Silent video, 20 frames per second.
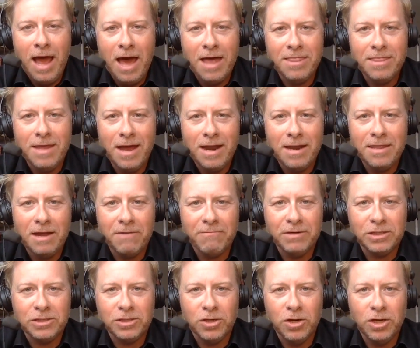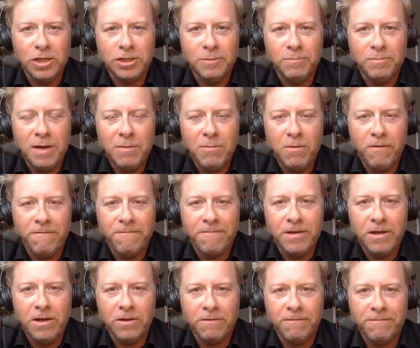And then they return to BMO
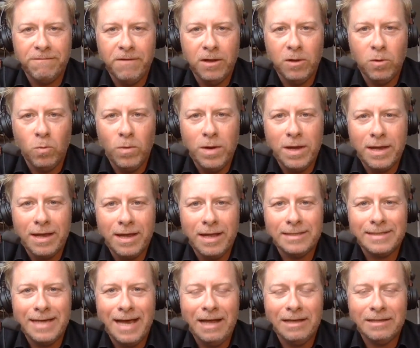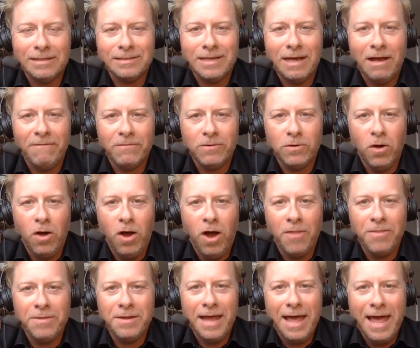Field the following week against El Salvador
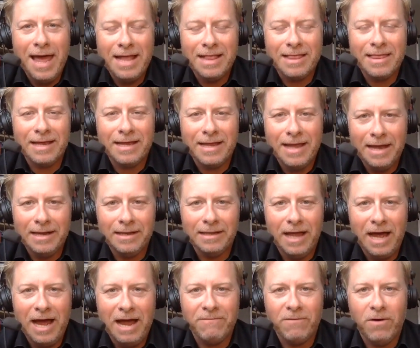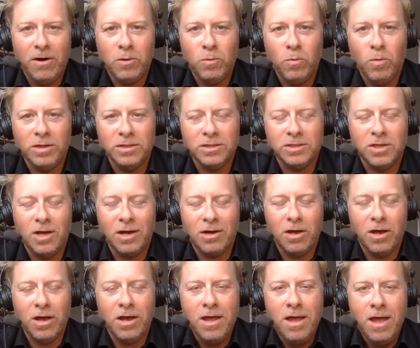on the 8th, again live on One
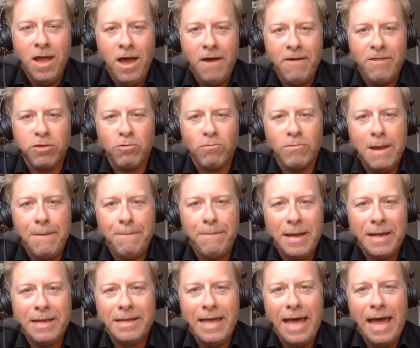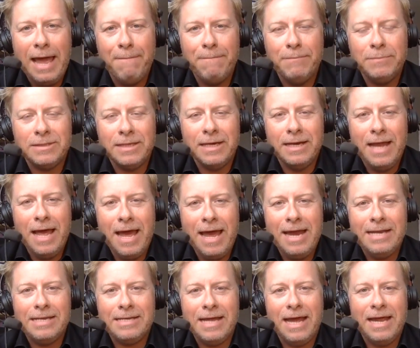Soccer. 3 big games in
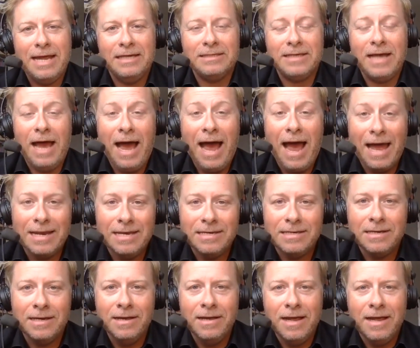8 days. And